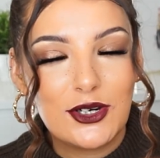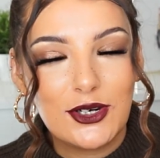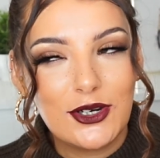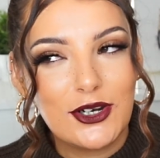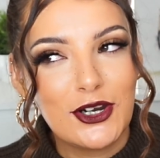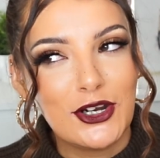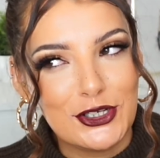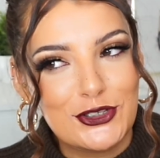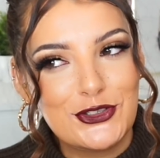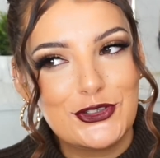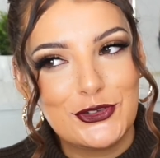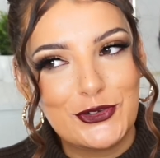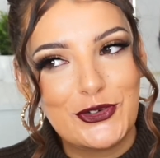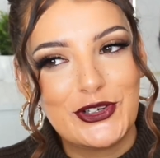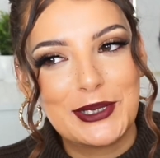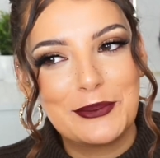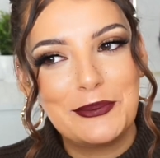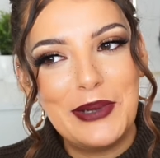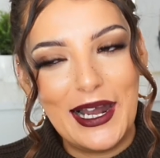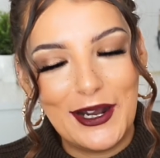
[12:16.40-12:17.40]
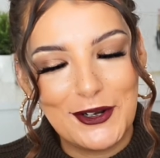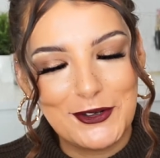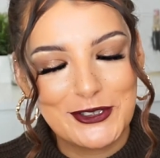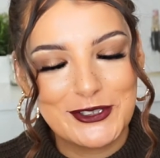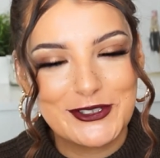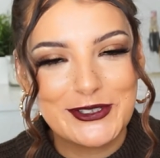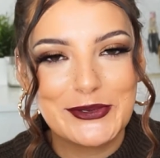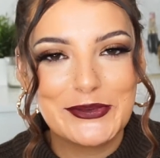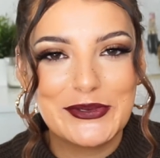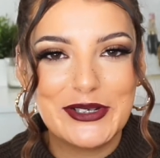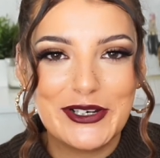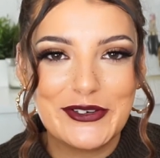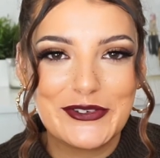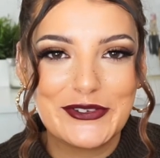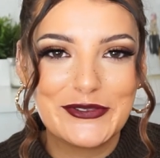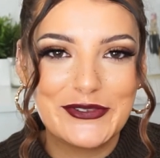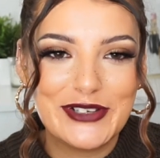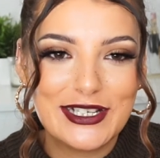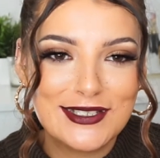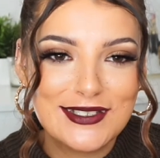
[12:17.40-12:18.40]
I do think powders are worth
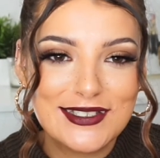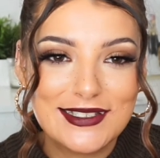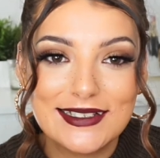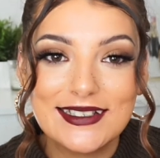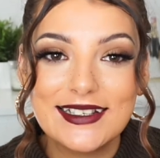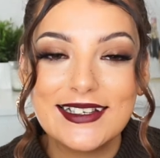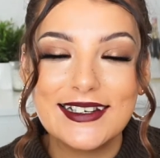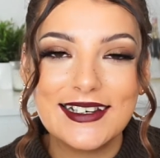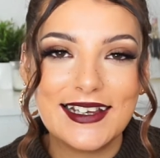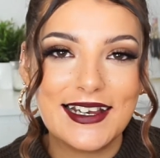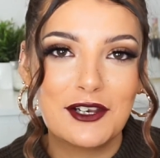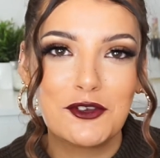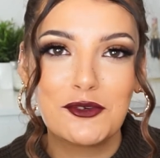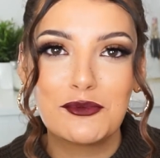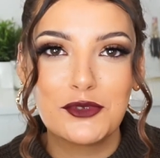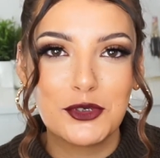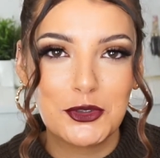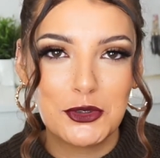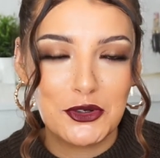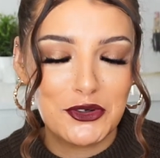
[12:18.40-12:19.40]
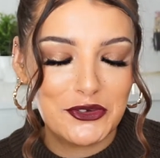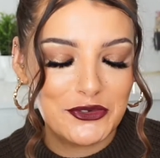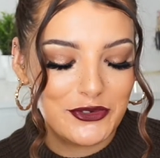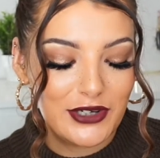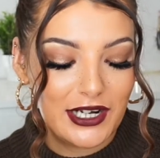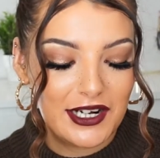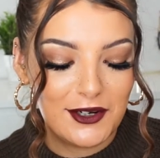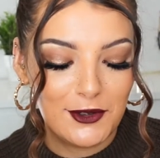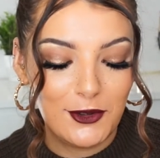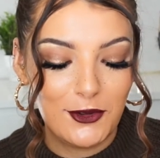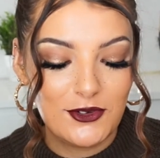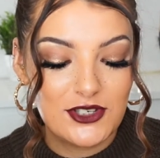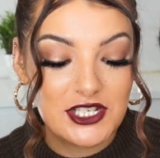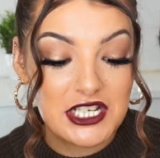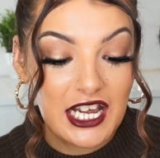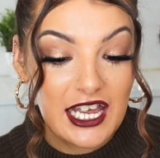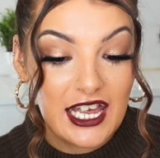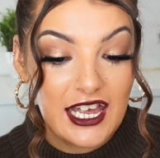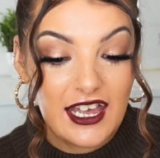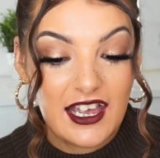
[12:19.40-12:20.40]
investing in, and I've not found
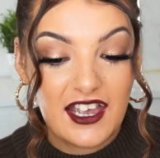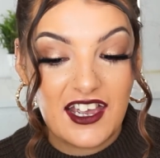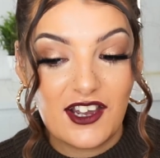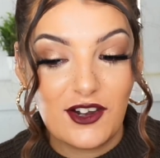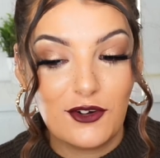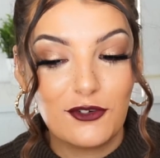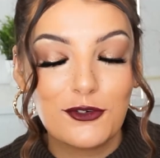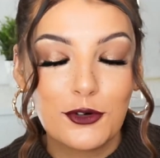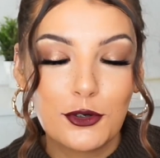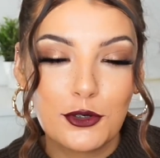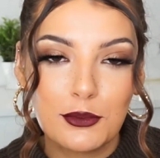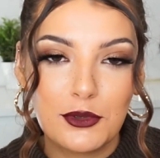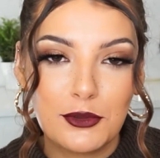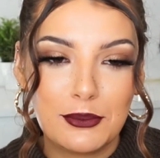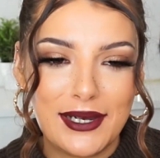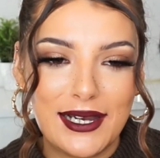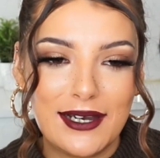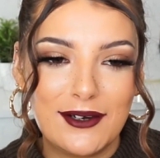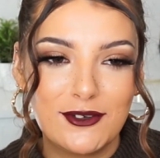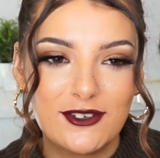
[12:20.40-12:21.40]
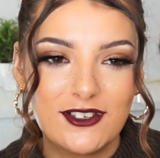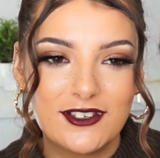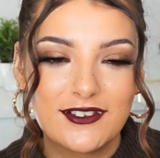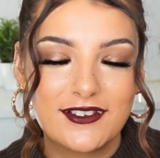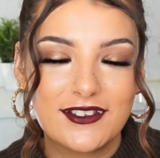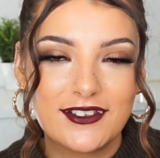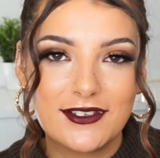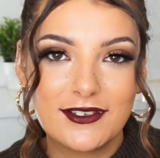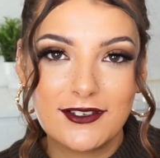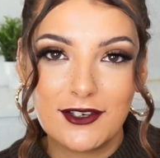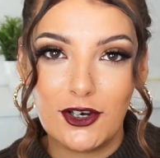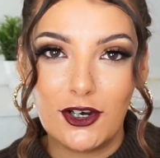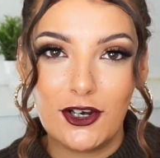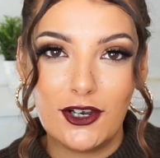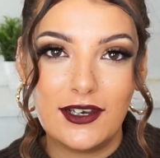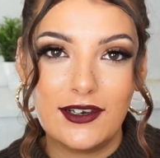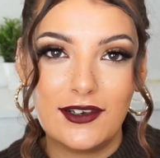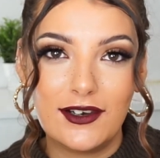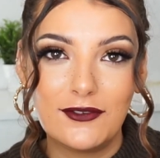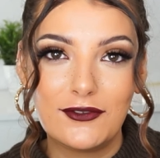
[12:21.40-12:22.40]
affordable powders that
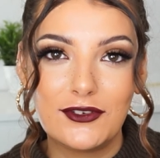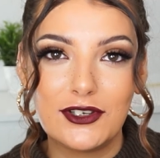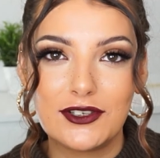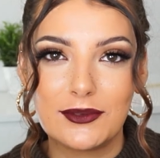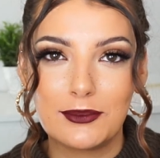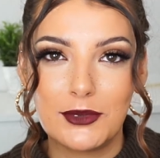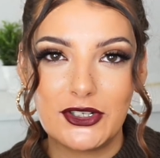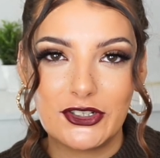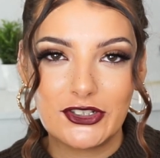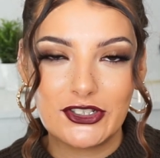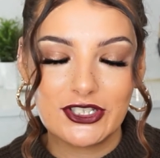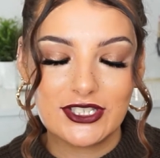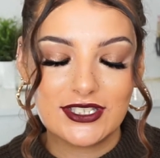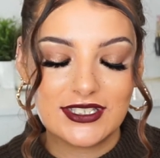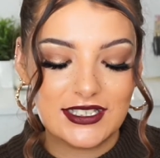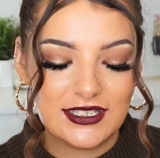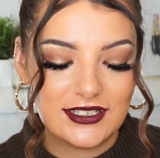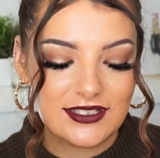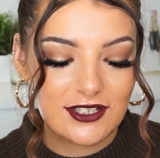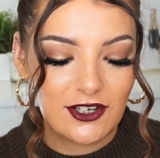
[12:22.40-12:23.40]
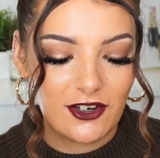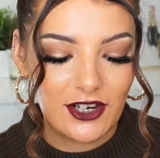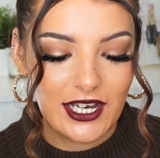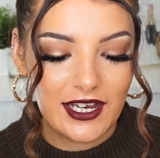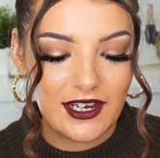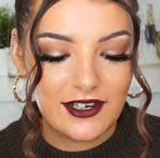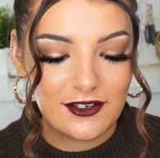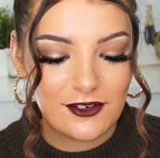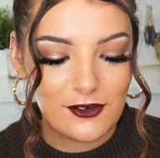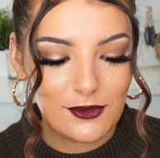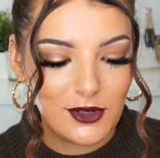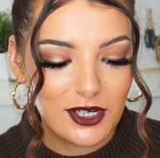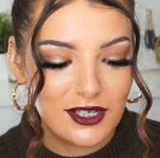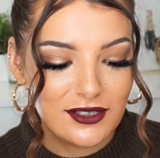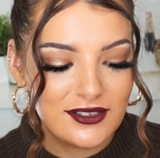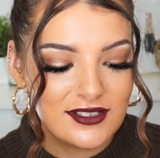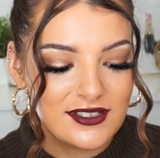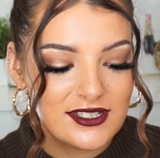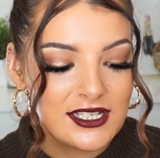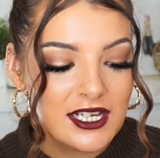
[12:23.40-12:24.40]
I love as much as these high-end
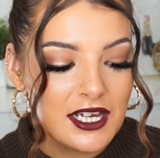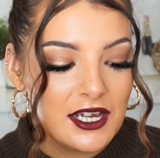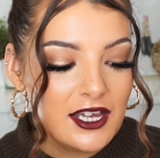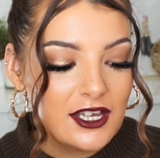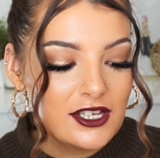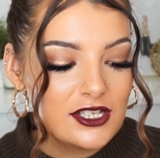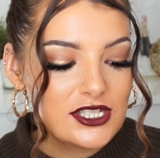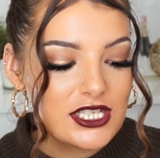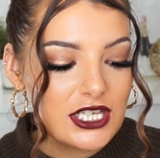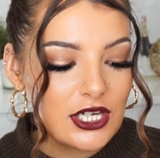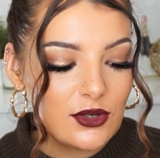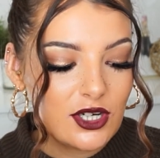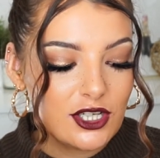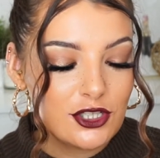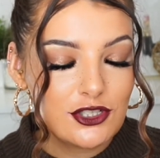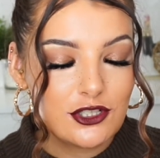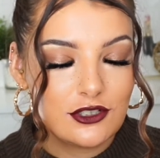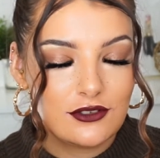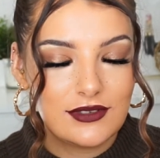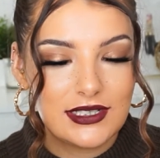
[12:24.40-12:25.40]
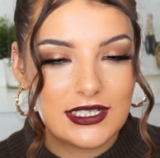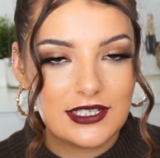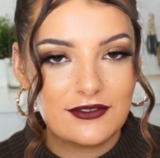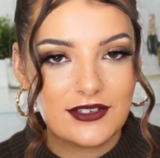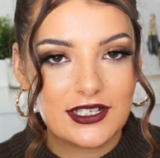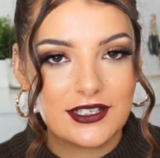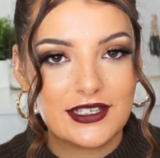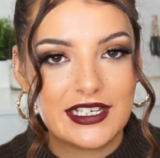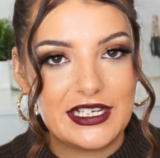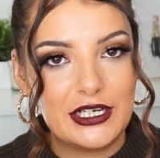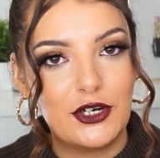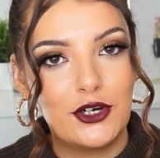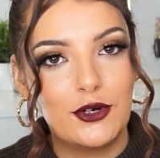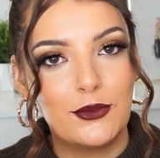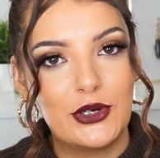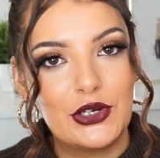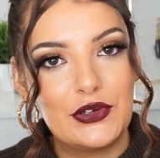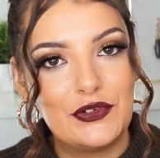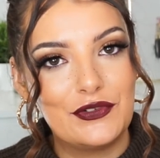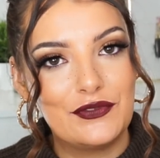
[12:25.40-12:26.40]
ones. So I do really think they are
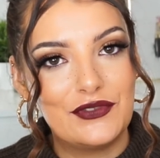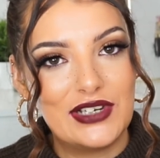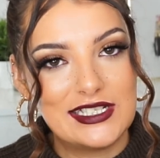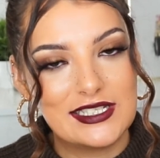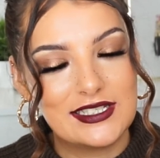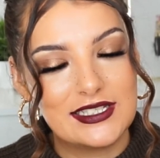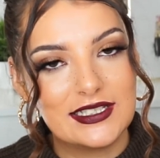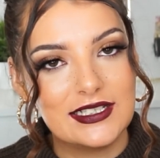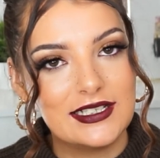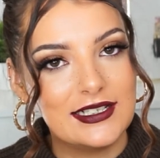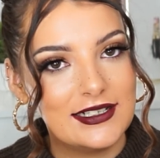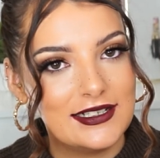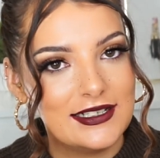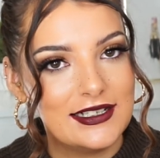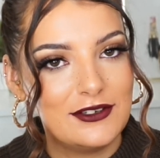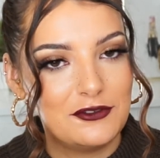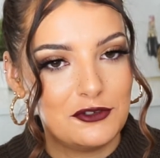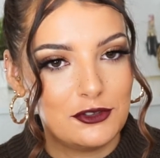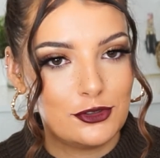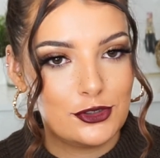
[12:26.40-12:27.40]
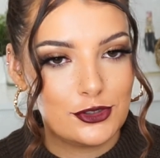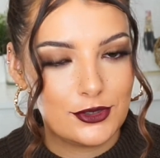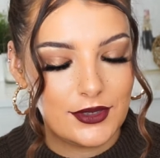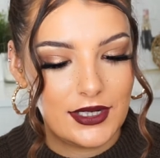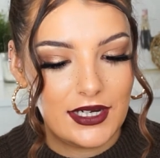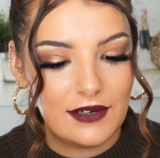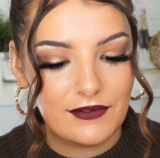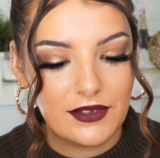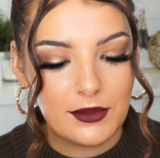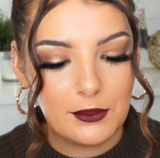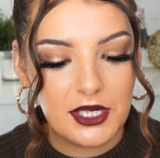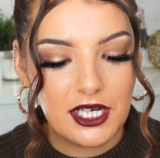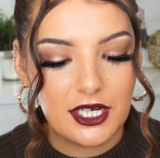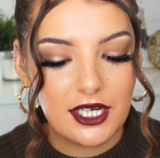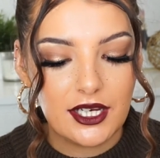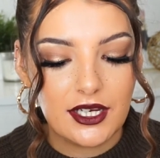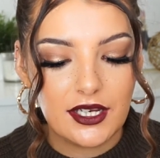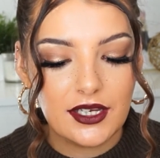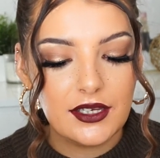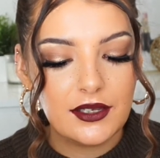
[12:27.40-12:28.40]
worth investing in if you do have the
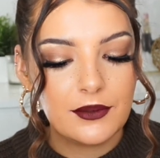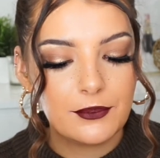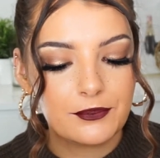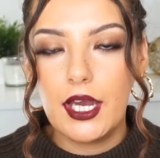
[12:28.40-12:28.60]
money.